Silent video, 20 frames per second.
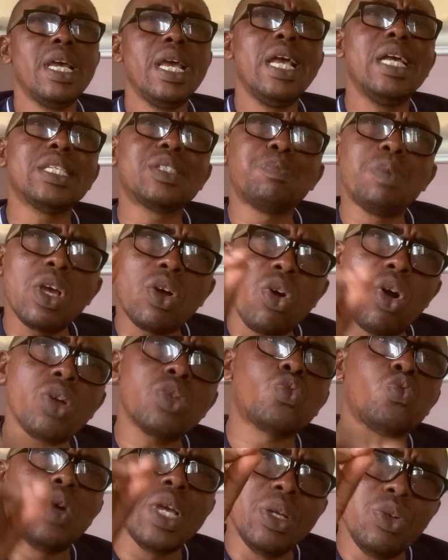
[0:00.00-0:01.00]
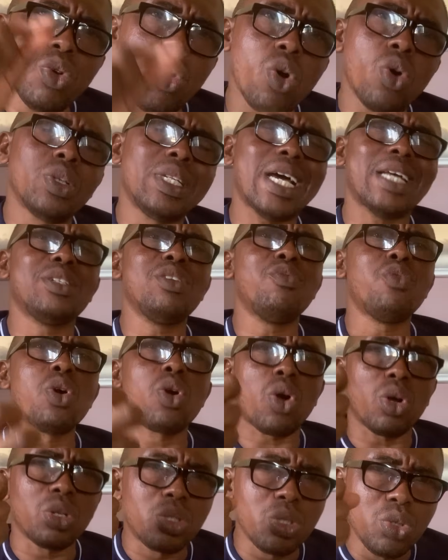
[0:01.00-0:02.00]
It's because we know that if we
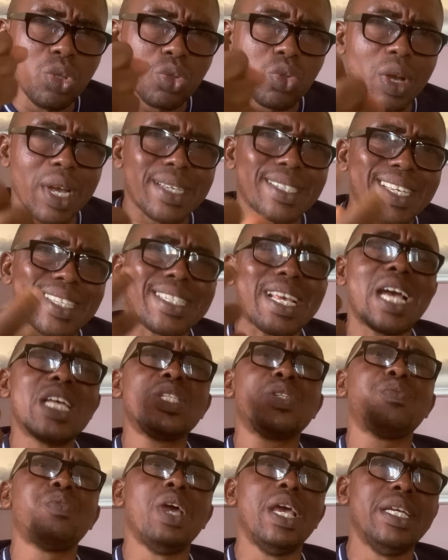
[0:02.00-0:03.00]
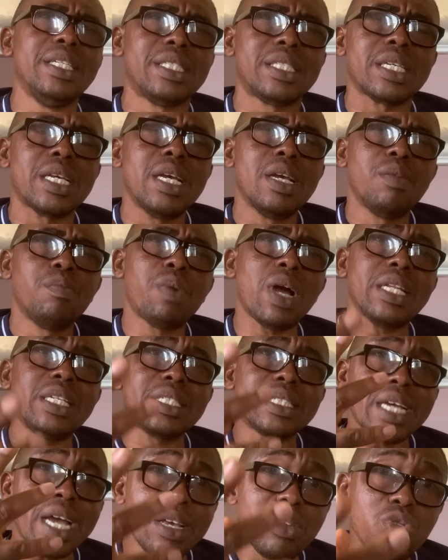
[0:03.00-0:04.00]
continue to exercise faith, by the
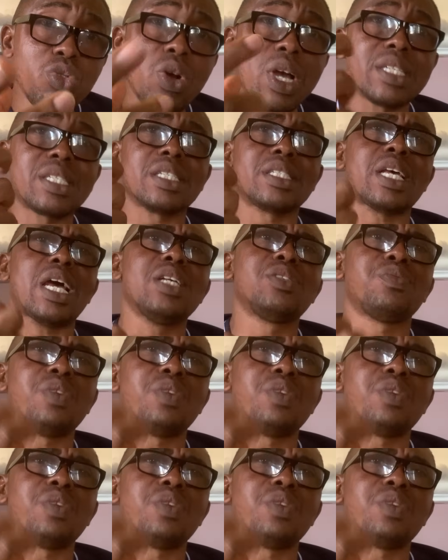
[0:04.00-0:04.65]
time you exercise